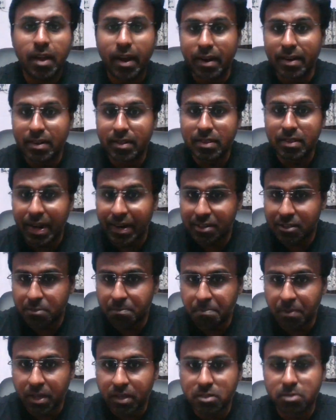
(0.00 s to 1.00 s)
And that
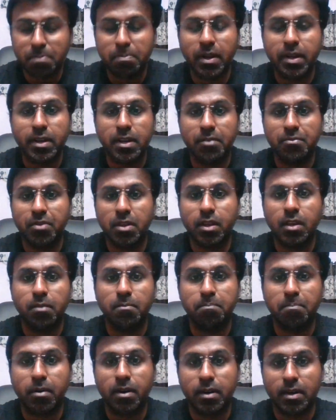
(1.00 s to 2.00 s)
speech played a very
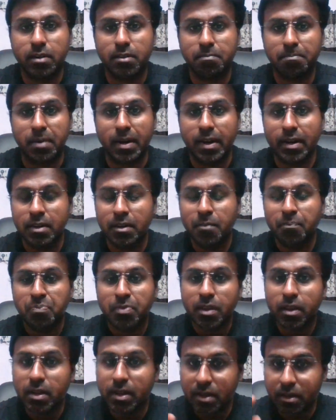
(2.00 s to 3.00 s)
important part
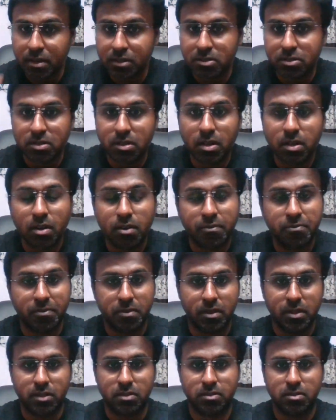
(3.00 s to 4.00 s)
in the history of
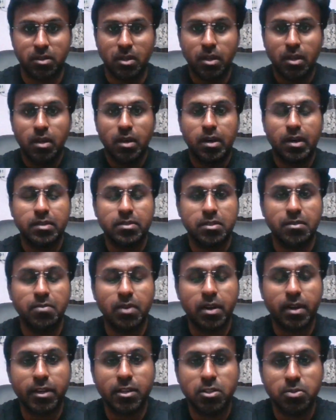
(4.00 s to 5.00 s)
the civil
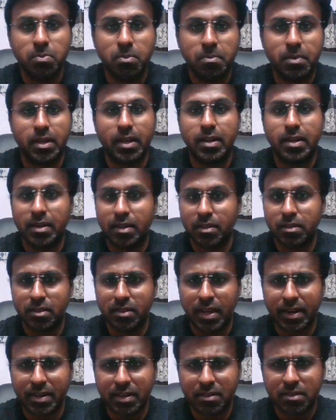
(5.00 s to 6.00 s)
rights movement, and
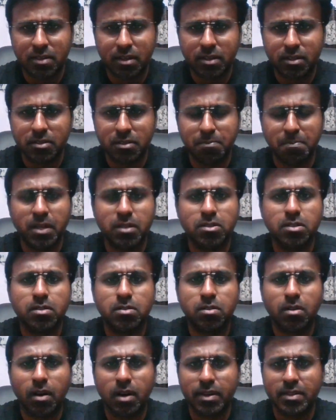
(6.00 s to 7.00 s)
that speech is
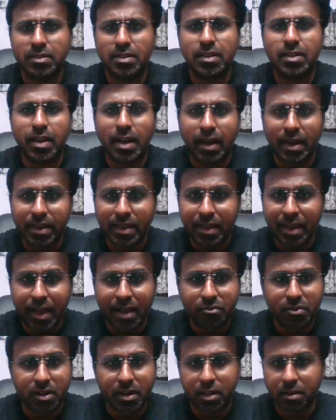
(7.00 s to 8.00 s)
called as that I
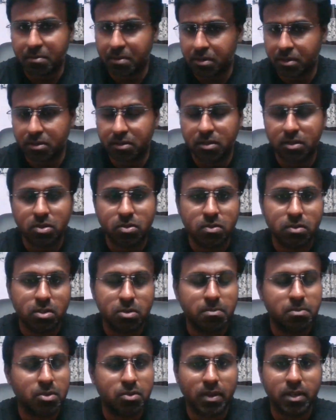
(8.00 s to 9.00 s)
Have a Dream. It is in
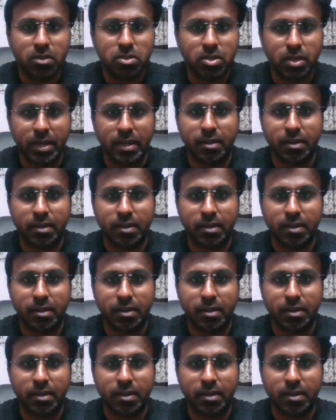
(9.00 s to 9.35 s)
YouTube, you can check